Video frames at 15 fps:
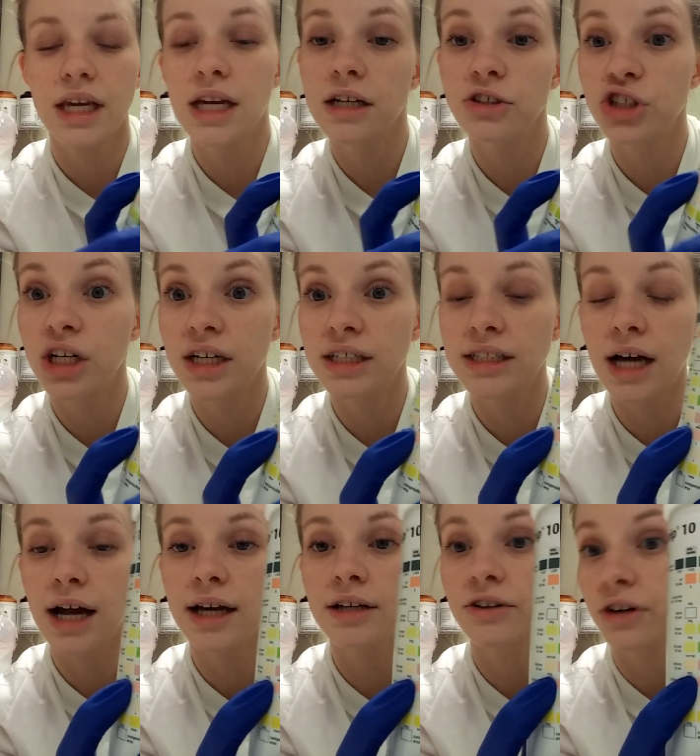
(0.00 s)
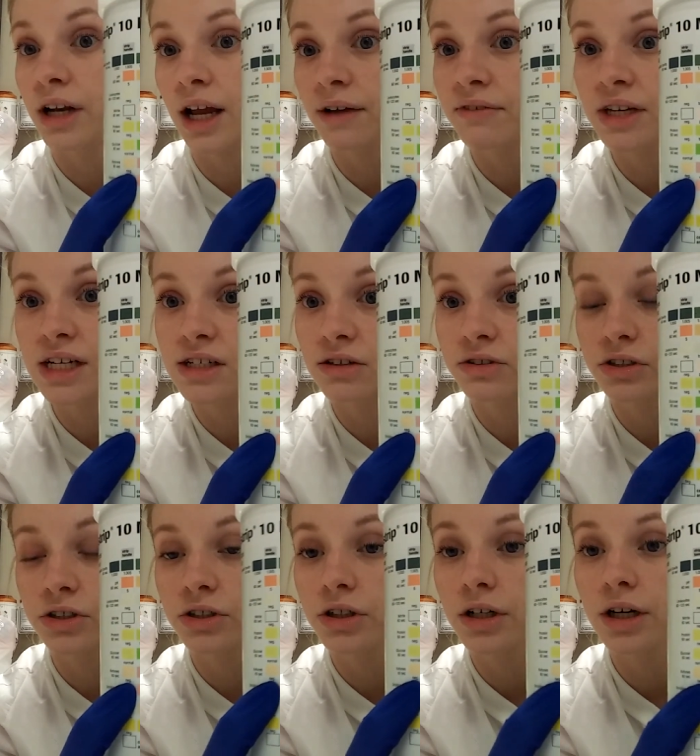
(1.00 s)
ketogenic diet, you're going to have
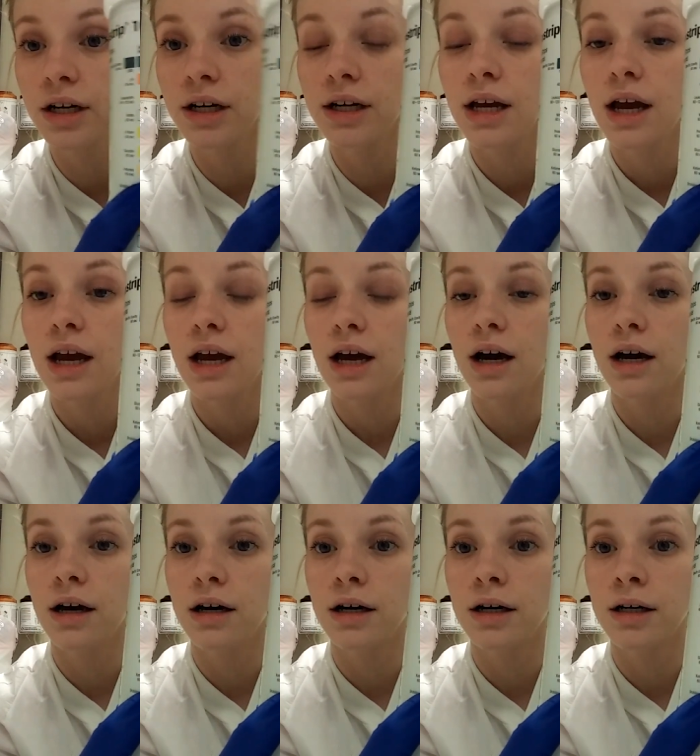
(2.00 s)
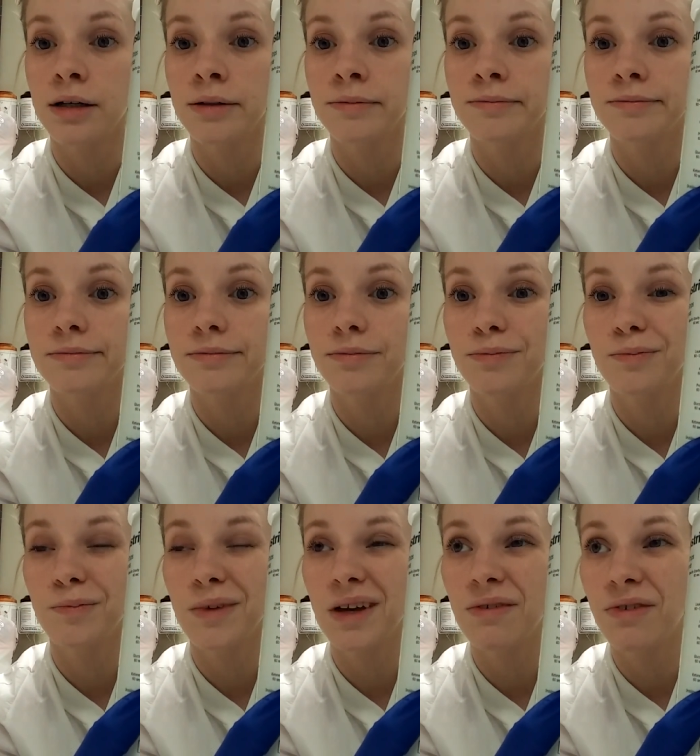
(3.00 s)
ketones in your urine. Um,
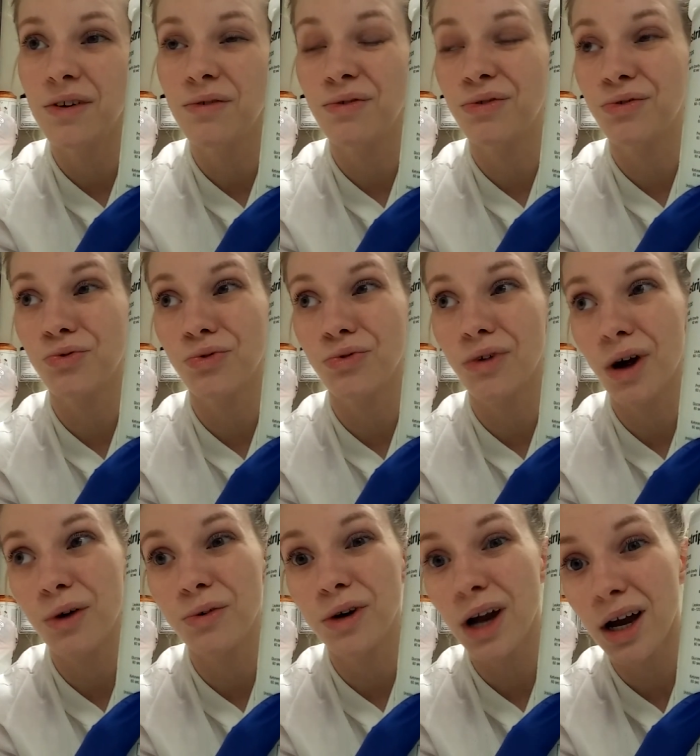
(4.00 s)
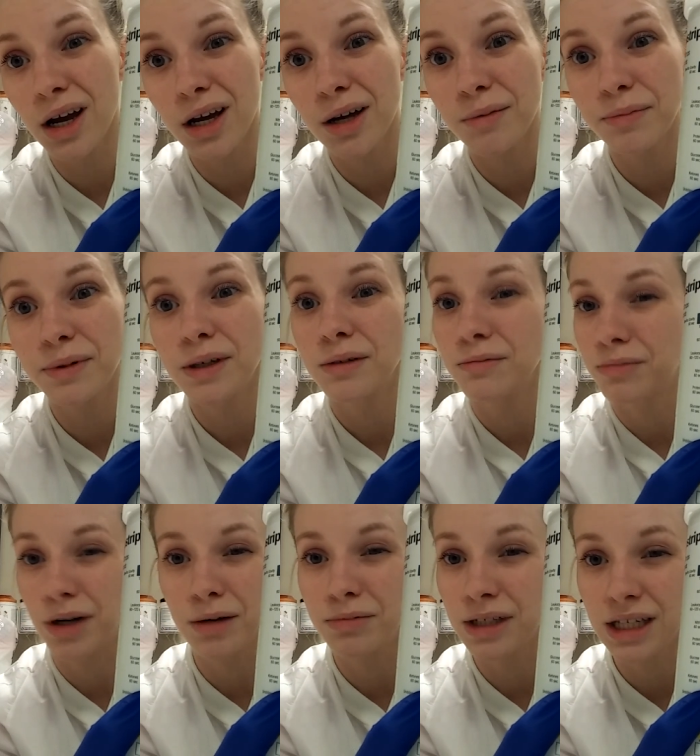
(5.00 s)
if you've thrown up,
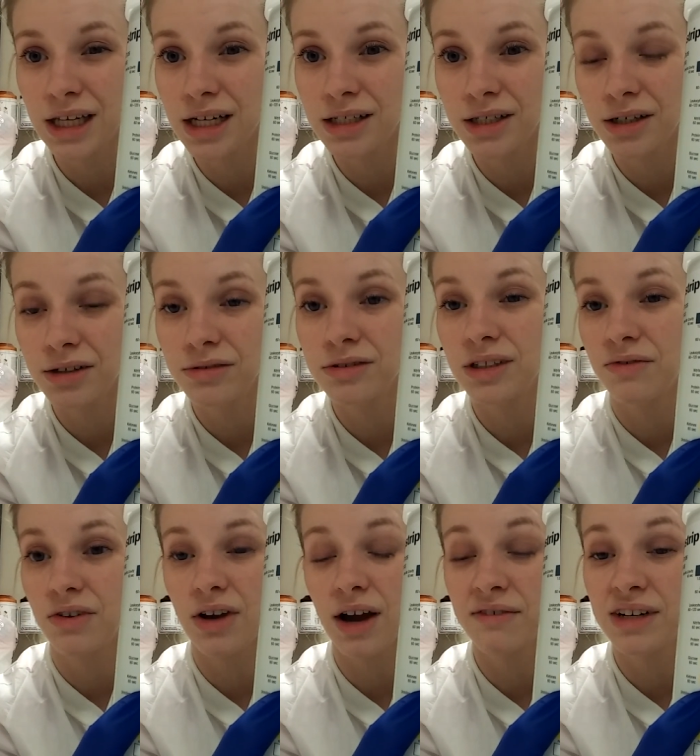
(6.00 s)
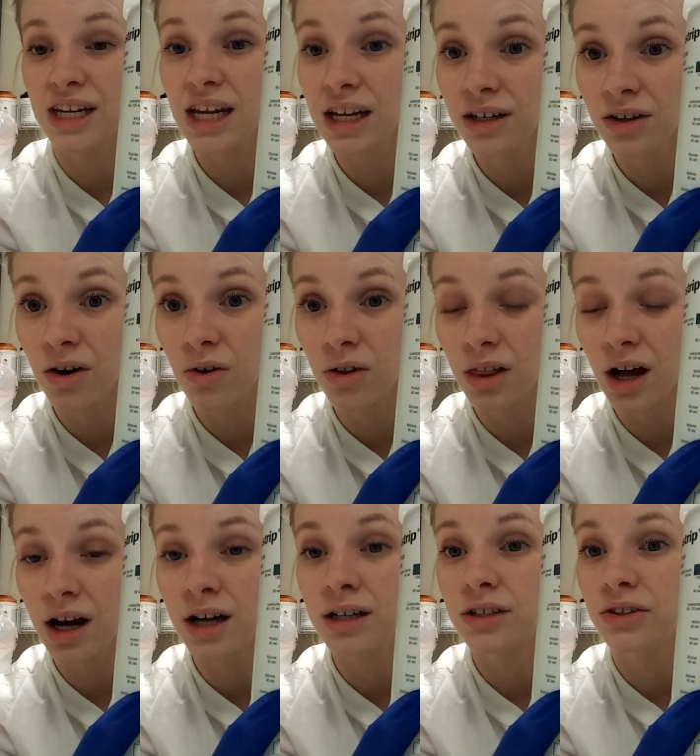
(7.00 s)
probably ketones. If you haven't eaten a whole
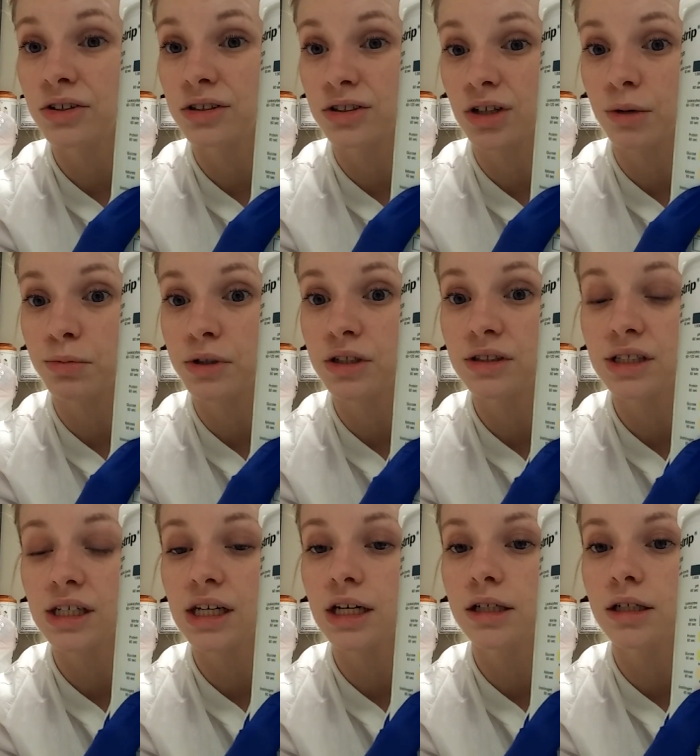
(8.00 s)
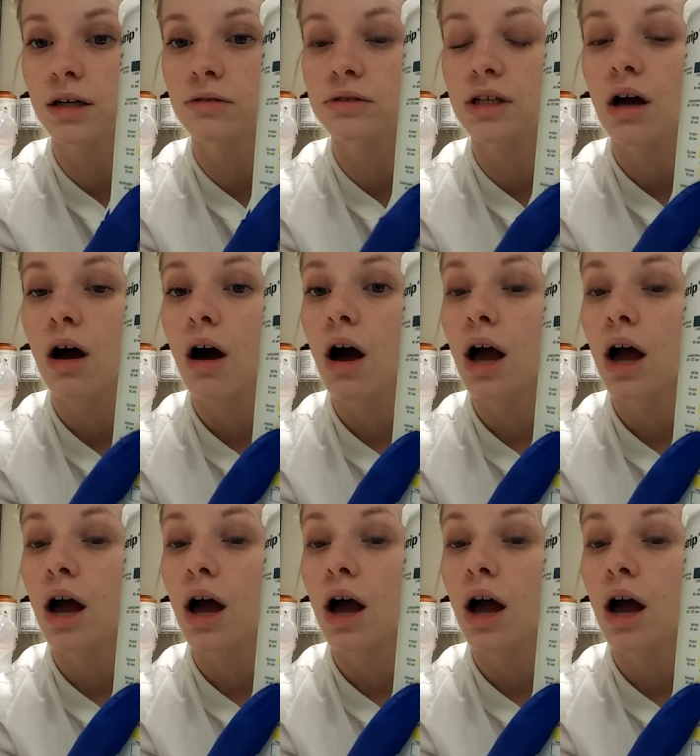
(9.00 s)
lot, you can start producing ketones.